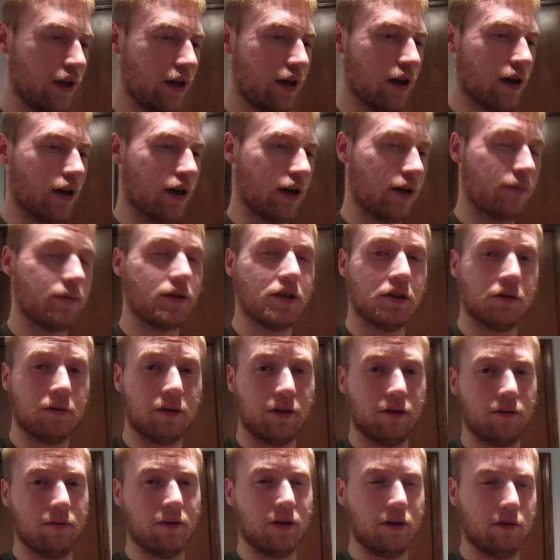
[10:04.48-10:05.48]
Uh, I'm
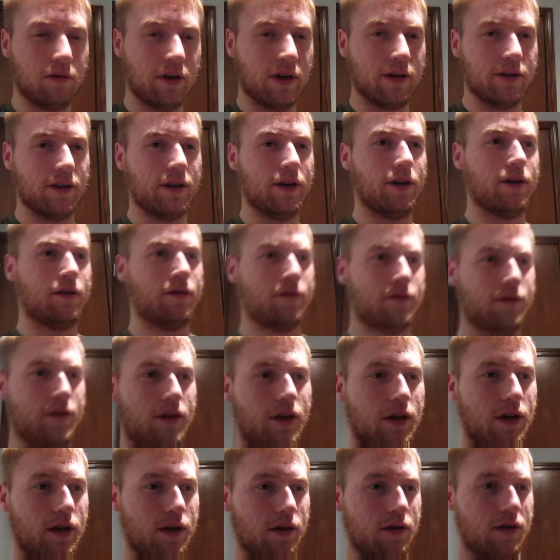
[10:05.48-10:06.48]
assuming it would be around there
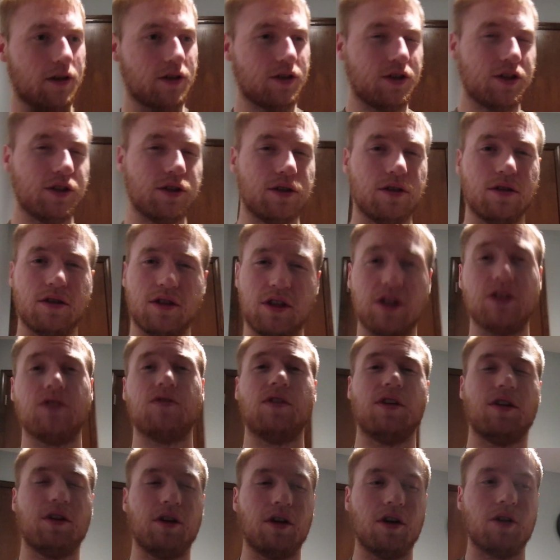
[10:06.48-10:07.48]
because uh, she's she's
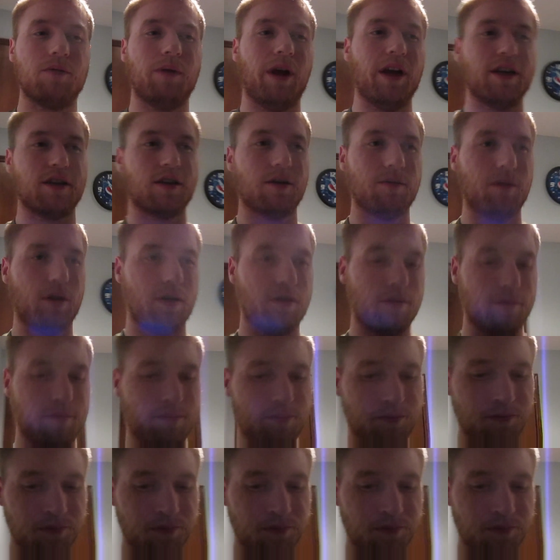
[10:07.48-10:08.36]
very good at basketball.